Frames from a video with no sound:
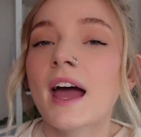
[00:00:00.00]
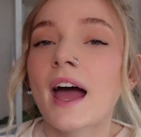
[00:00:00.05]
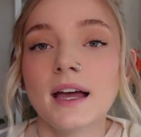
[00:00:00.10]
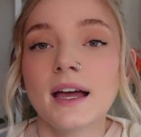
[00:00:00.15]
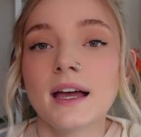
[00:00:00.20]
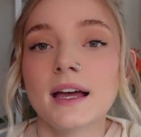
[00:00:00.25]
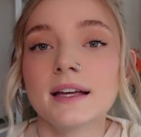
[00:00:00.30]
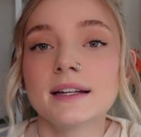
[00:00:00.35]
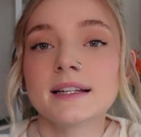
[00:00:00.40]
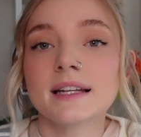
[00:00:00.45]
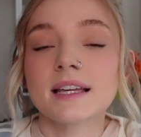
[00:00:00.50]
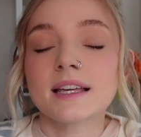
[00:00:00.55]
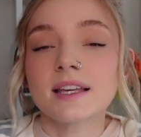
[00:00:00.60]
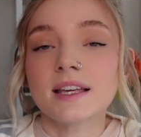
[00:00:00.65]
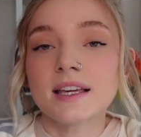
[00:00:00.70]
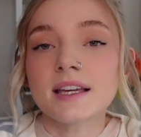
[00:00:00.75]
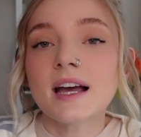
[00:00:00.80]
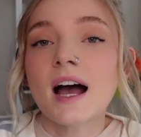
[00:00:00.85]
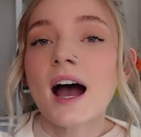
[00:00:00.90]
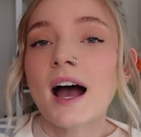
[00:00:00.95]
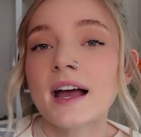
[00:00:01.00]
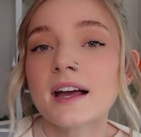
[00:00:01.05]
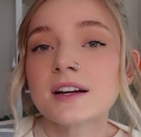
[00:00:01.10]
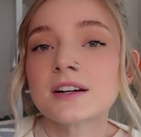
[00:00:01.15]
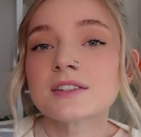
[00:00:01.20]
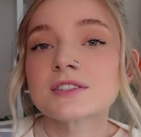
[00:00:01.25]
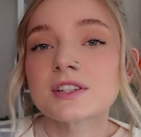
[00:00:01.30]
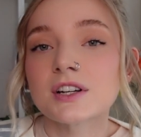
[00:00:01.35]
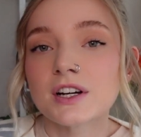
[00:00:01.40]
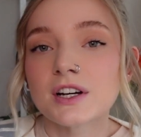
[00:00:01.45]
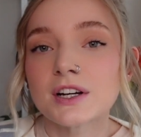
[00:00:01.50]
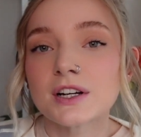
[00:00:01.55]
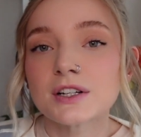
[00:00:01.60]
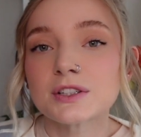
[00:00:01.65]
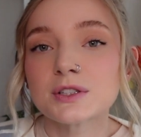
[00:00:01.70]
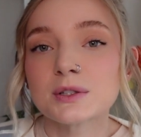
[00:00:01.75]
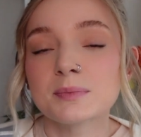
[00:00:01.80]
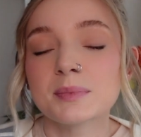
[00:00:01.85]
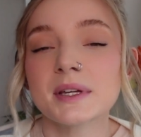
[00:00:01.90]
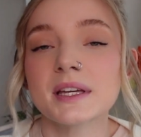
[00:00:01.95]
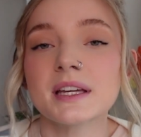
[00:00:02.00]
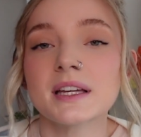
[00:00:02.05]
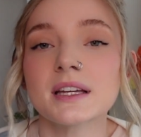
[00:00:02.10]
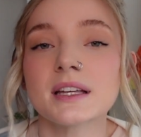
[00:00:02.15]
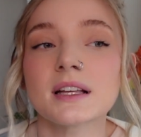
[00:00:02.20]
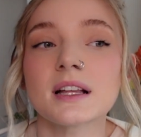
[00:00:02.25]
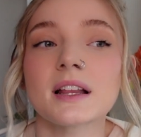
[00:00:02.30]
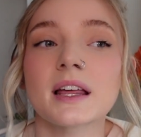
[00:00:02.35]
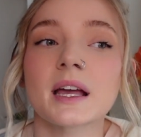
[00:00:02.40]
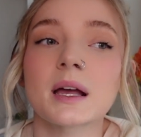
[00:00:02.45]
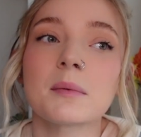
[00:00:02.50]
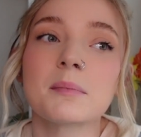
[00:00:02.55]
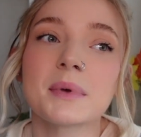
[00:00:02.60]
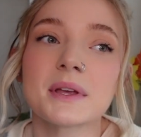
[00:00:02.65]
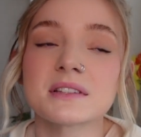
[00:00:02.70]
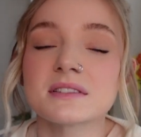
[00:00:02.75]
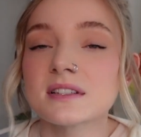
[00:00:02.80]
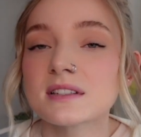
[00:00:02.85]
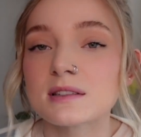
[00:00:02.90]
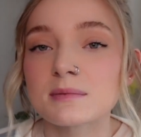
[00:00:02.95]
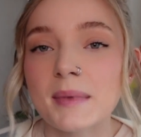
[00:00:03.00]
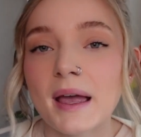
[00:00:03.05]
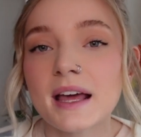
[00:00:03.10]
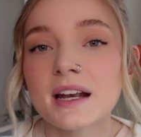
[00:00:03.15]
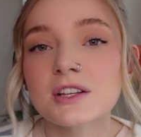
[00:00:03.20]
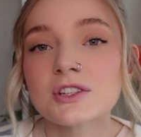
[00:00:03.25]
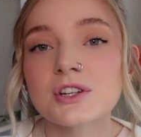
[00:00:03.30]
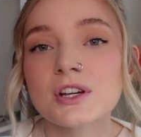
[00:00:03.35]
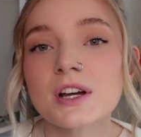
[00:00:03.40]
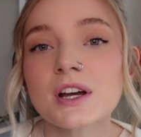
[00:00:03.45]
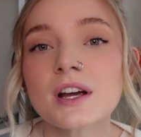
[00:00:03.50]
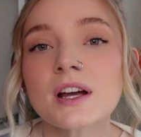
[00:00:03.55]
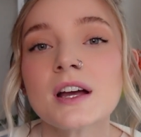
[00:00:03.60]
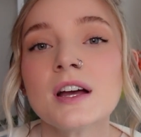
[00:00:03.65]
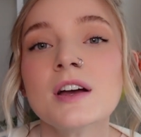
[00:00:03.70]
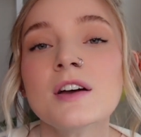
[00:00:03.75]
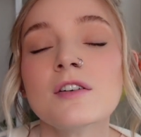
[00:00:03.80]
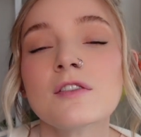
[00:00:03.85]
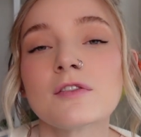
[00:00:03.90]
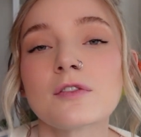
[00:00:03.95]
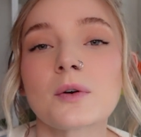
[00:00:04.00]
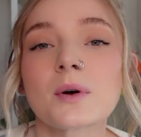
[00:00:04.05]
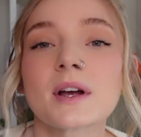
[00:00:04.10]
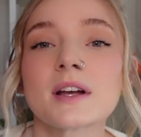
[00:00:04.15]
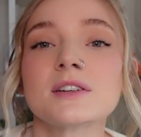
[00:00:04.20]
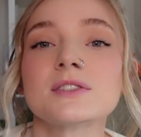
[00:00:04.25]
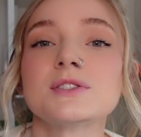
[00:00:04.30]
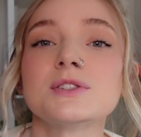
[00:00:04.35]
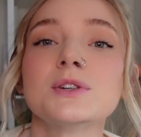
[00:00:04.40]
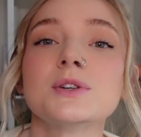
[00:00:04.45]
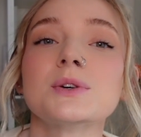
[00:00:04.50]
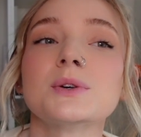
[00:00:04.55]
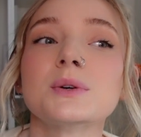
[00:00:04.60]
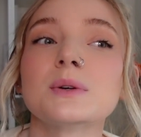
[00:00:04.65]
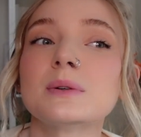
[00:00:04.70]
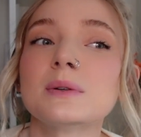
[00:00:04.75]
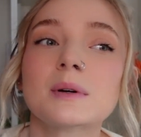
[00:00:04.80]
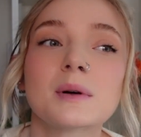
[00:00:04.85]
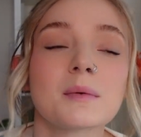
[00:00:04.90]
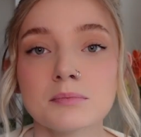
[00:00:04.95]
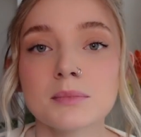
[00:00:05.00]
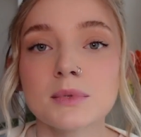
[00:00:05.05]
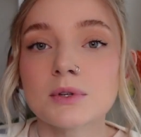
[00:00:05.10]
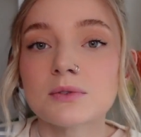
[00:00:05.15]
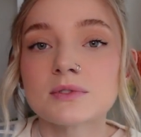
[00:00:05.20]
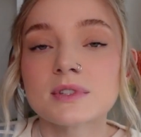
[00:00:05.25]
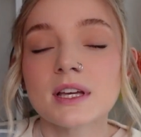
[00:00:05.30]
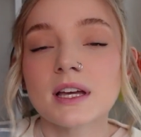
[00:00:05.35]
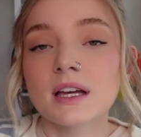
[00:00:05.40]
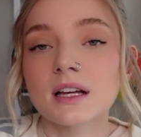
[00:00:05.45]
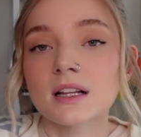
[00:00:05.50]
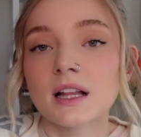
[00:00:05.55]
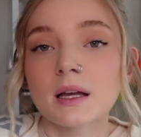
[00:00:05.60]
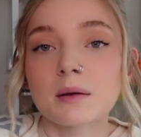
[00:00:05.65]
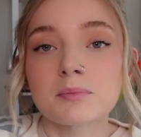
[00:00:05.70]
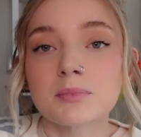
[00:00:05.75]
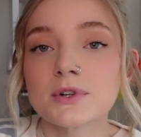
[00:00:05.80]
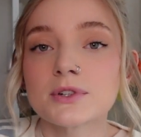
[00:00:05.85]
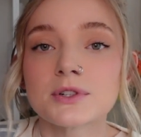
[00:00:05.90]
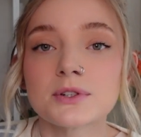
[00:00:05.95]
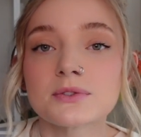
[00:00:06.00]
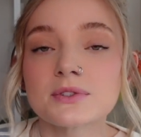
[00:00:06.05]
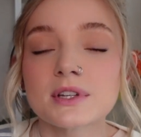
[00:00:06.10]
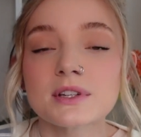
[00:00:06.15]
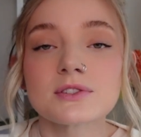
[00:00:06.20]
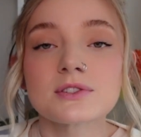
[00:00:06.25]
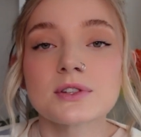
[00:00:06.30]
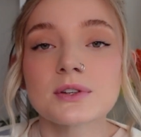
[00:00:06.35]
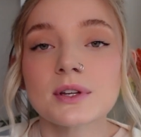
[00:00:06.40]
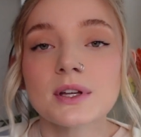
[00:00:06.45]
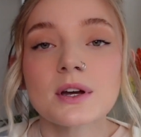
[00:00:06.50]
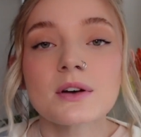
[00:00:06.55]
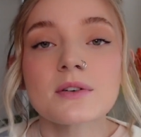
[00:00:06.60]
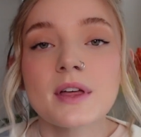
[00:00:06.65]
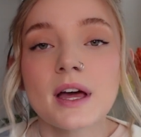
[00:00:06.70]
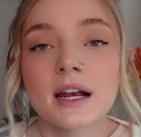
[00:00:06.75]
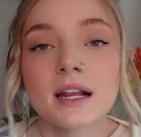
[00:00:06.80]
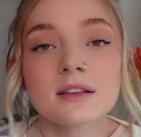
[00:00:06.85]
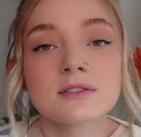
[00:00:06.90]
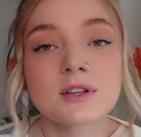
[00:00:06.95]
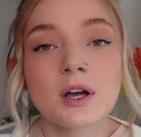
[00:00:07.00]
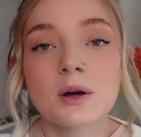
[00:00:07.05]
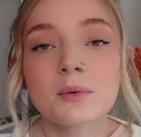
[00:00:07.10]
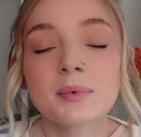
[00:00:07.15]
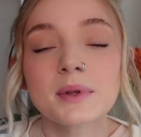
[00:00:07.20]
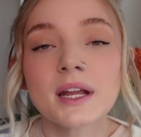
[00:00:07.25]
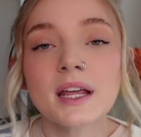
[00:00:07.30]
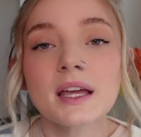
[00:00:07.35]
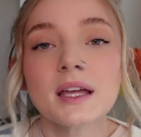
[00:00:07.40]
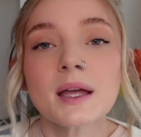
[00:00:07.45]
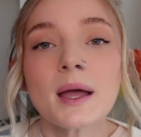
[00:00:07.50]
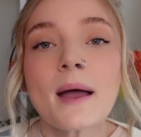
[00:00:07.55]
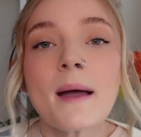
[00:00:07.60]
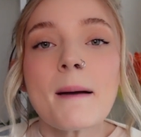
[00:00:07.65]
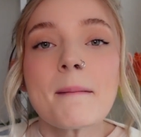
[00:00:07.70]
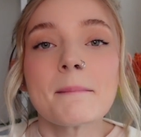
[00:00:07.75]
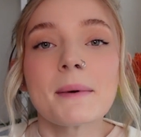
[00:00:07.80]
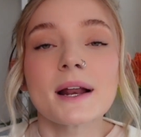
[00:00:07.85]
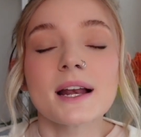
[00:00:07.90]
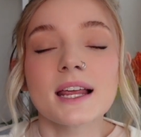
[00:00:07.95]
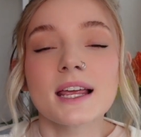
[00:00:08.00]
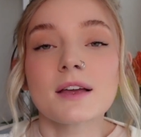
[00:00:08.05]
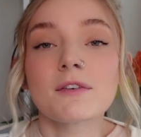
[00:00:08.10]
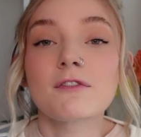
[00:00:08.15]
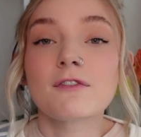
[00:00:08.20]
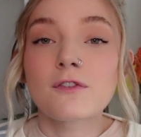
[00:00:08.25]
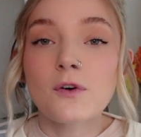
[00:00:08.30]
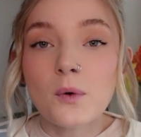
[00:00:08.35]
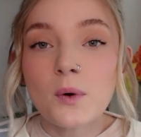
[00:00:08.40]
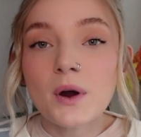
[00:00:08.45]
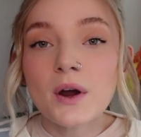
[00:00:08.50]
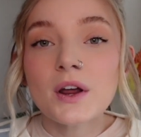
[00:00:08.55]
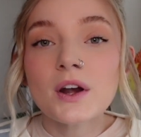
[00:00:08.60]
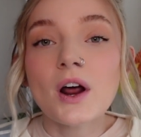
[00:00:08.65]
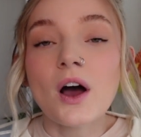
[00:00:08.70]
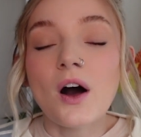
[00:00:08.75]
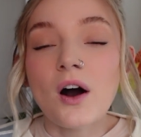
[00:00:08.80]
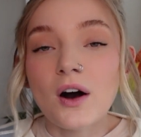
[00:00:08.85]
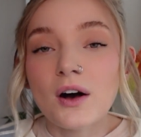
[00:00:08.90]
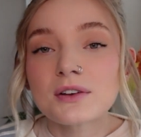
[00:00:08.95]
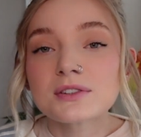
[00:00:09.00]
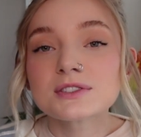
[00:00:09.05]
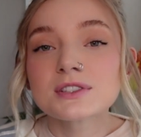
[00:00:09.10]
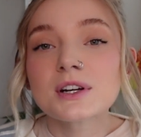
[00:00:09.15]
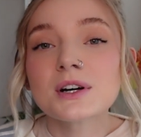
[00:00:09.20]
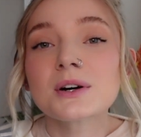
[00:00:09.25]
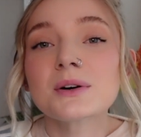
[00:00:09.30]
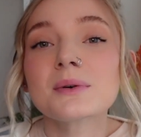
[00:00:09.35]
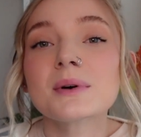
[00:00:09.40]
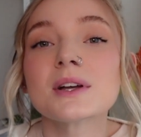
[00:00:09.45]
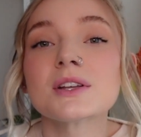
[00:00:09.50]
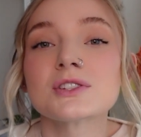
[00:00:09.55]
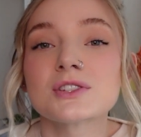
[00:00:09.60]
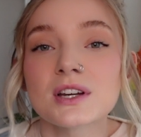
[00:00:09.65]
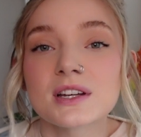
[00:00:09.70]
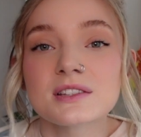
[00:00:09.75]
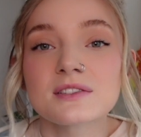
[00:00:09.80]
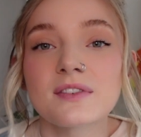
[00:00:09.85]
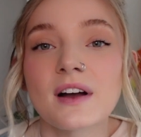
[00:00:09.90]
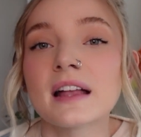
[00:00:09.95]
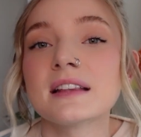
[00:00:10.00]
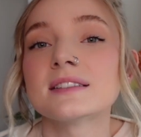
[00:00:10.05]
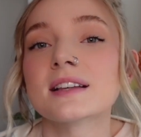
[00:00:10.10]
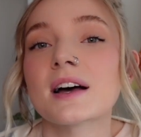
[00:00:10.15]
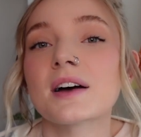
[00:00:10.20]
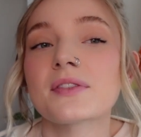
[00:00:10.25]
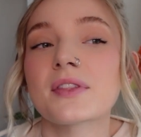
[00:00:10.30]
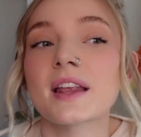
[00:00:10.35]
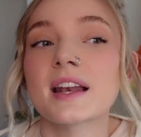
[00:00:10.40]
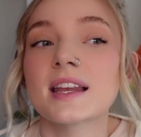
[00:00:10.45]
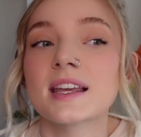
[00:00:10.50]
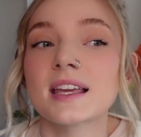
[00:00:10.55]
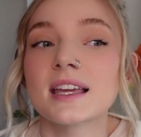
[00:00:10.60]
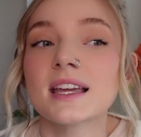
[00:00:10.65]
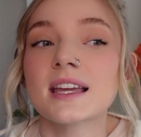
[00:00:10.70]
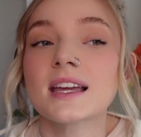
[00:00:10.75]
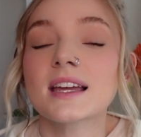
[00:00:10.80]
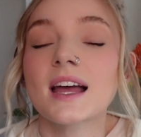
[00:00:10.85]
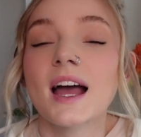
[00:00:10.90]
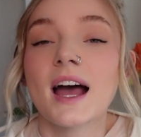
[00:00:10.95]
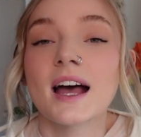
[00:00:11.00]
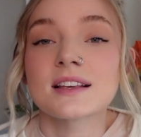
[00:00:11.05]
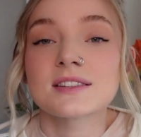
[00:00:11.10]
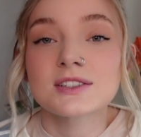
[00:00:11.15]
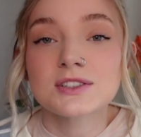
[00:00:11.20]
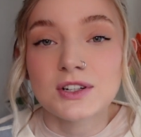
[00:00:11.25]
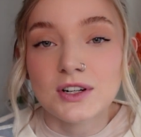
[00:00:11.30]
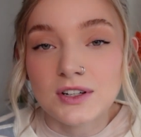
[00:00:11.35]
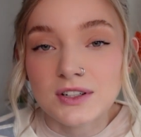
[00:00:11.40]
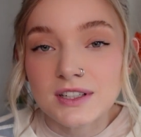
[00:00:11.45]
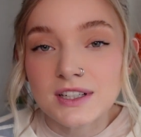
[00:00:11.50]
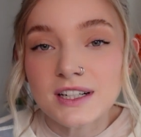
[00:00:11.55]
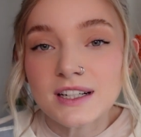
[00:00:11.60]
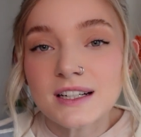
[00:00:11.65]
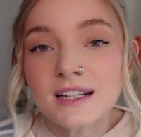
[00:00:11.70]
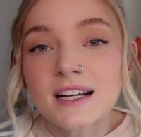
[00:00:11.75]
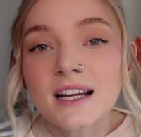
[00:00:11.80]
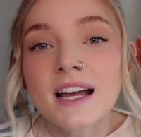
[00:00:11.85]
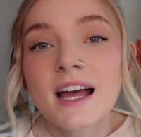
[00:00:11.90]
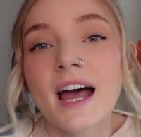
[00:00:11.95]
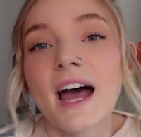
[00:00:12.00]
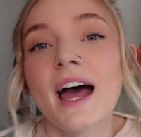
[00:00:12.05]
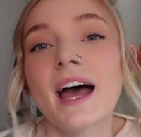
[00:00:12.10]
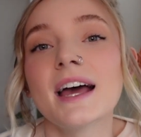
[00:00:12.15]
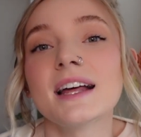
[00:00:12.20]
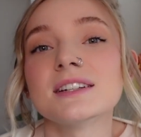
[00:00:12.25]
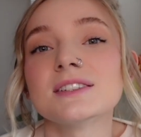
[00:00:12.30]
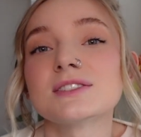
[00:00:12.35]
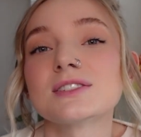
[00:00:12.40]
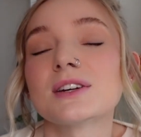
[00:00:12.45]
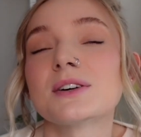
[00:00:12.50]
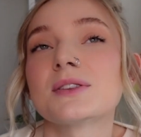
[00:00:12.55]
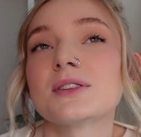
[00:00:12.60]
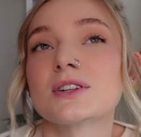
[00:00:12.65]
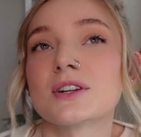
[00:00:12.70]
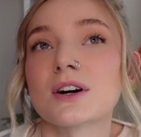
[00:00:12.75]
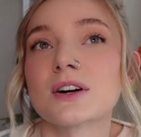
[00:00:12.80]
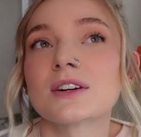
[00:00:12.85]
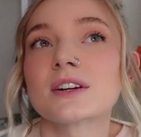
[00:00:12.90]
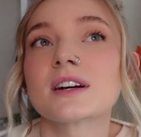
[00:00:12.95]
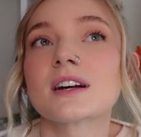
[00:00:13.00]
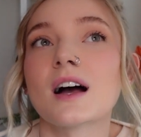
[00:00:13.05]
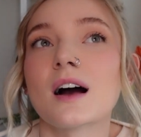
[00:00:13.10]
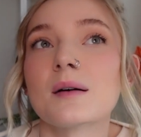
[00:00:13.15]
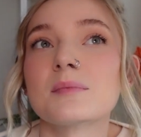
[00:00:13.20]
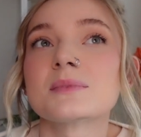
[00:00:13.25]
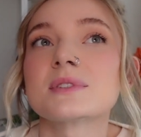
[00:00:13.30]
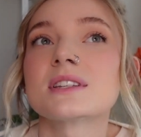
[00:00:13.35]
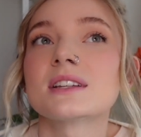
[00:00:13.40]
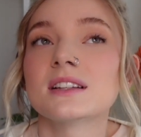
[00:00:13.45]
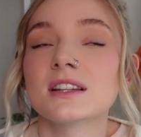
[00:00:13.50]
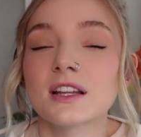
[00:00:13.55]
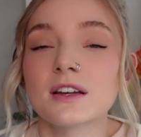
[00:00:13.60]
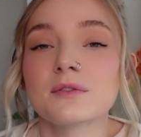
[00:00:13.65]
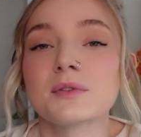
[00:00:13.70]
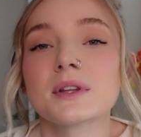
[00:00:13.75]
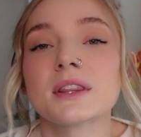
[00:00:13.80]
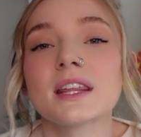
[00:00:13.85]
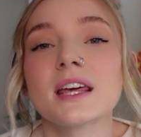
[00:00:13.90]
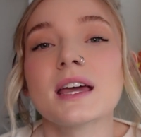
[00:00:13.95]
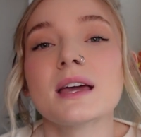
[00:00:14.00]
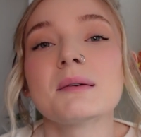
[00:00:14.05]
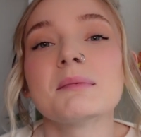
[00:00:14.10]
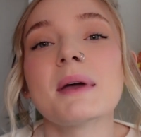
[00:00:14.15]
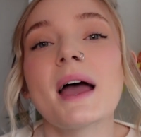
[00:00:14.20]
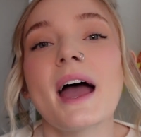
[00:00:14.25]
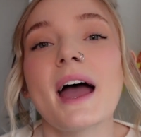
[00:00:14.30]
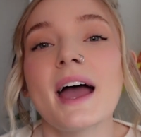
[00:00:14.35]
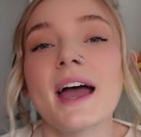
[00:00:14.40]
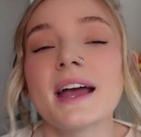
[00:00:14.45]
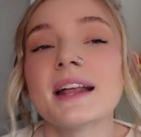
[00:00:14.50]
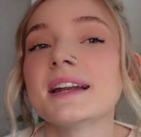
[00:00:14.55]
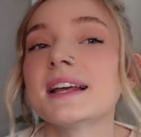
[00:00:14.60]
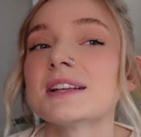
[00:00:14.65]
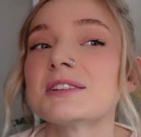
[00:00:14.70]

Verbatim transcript: and he hires her to be like a business manager for his new music like producing studio that he's opening but Ford also just finds out that he has a daughter and so the daughter comes to live with him and